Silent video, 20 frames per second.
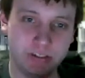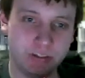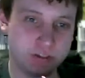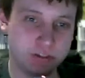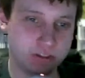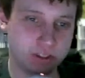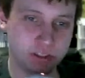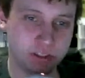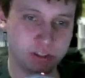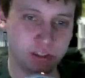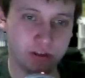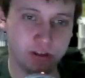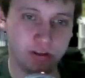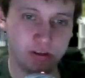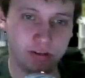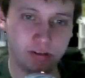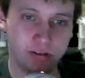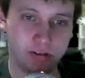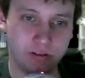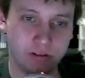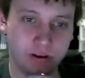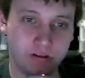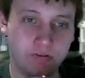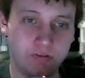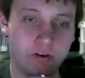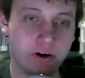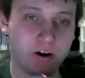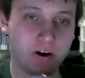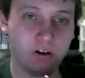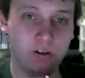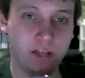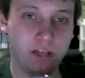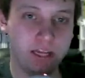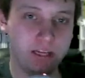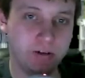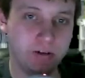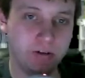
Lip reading: There's just a vertical line